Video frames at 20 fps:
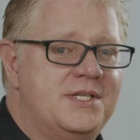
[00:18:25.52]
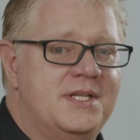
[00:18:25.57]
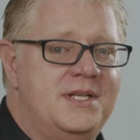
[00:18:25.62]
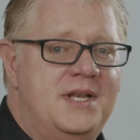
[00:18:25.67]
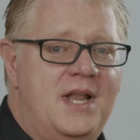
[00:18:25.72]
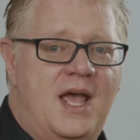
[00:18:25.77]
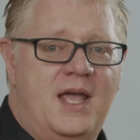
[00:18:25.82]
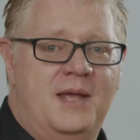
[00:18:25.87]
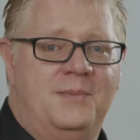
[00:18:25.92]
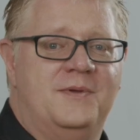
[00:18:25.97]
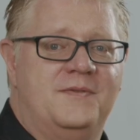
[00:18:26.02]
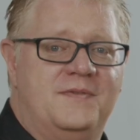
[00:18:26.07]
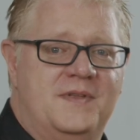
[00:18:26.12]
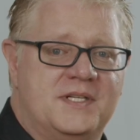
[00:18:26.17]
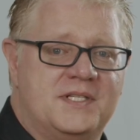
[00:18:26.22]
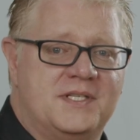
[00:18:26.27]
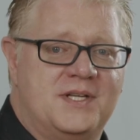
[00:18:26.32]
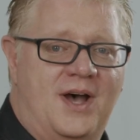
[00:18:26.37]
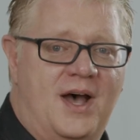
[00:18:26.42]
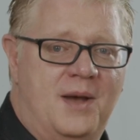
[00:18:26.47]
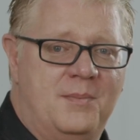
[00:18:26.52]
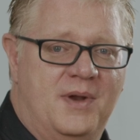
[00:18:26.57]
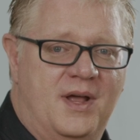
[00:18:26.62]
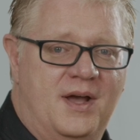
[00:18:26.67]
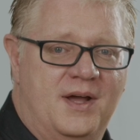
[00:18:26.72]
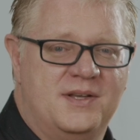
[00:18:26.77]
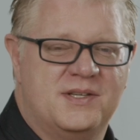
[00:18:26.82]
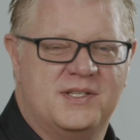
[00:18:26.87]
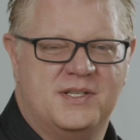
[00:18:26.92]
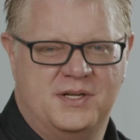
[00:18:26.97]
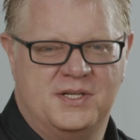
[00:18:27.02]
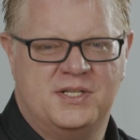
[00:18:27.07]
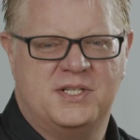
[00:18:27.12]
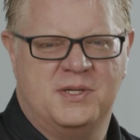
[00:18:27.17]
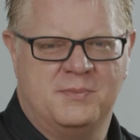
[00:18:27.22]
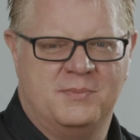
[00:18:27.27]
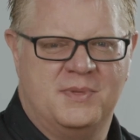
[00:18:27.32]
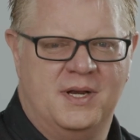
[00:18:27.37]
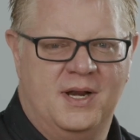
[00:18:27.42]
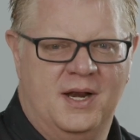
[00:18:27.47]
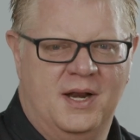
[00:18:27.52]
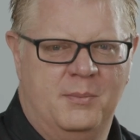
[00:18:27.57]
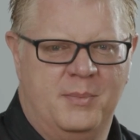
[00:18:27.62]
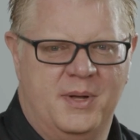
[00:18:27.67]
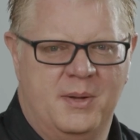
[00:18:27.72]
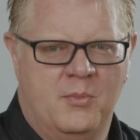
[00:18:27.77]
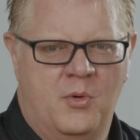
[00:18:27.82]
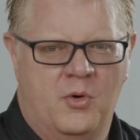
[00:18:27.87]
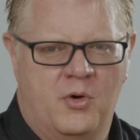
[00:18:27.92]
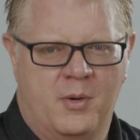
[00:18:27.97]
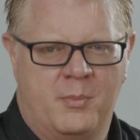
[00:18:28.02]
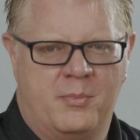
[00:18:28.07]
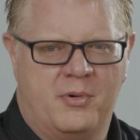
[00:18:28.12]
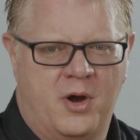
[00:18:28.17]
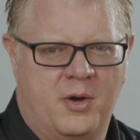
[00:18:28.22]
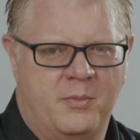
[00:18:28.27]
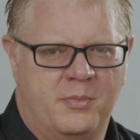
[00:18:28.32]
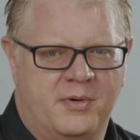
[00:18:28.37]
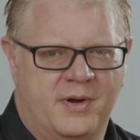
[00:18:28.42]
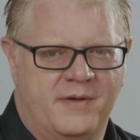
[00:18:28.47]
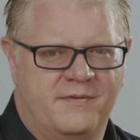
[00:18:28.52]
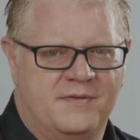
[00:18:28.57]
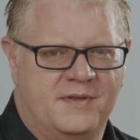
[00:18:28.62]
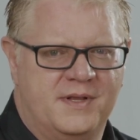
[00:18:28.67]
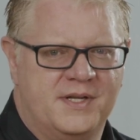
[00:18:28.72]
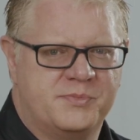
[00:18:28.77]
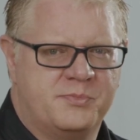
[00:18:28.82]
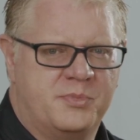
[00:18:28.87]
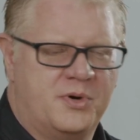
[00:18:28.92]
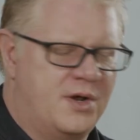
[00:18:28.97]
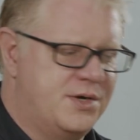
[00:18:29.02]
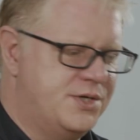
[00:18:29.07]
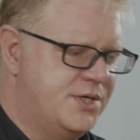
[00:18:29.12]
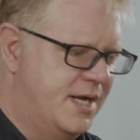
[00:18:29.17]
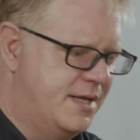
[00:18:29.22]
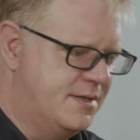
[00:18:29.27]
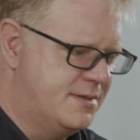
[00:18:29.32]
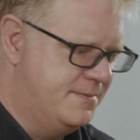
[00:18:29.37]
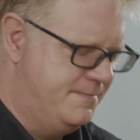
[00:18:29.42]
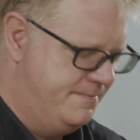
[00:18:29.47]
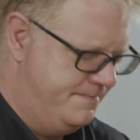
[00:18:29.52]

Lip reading: the name of this timeline so it's something a little bit more appropriate for this project.